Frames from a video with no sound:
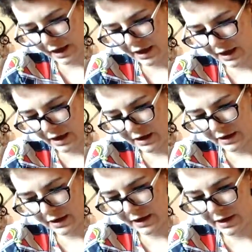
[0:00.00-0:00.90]
and
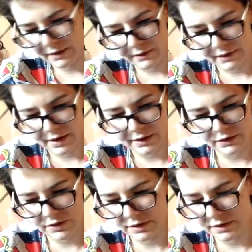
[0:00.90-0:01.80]
yeah,
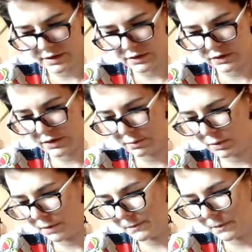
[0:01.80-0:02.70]
it's just
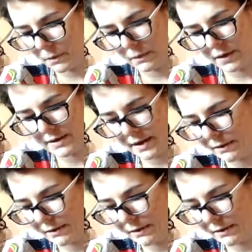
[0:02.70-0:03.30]
beautiful. Once